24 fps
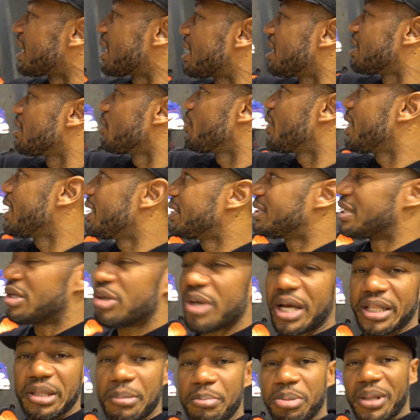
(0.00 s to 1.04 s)
that colorway. Then you
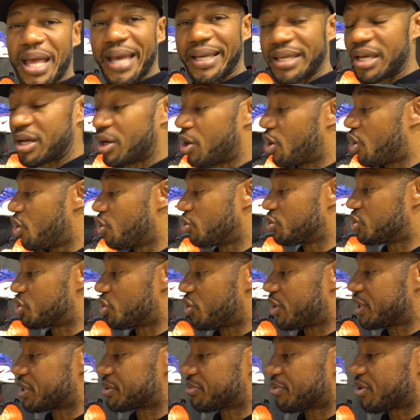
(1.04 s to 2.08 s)
got the black and gold
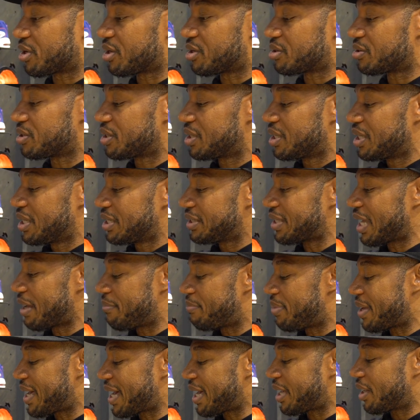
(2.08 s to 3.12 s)
joints, bro.
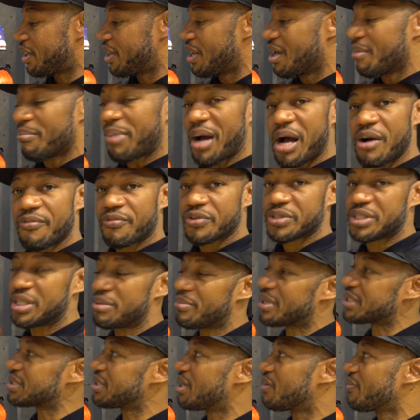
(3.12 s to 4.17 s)
Not bad. But I don't foresee
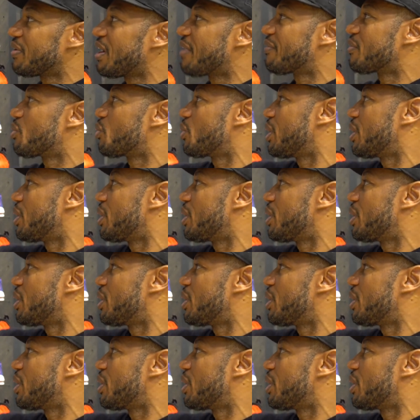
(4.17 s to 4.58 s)
myself ever